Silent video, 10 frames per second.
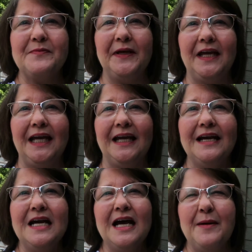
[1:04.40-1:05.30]
to be
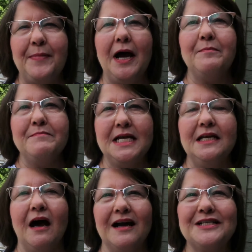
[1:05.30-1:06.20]
about
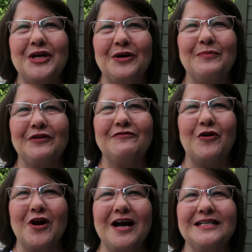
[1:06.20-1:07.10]
mid-October
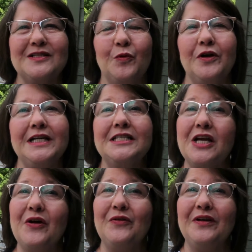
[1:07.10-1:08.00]
for us. We're in
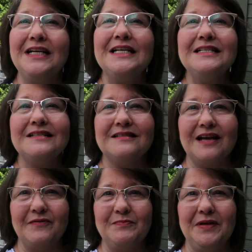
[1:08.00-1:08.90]
zone
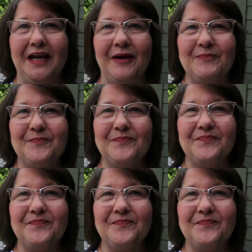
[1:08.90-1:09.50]
7B.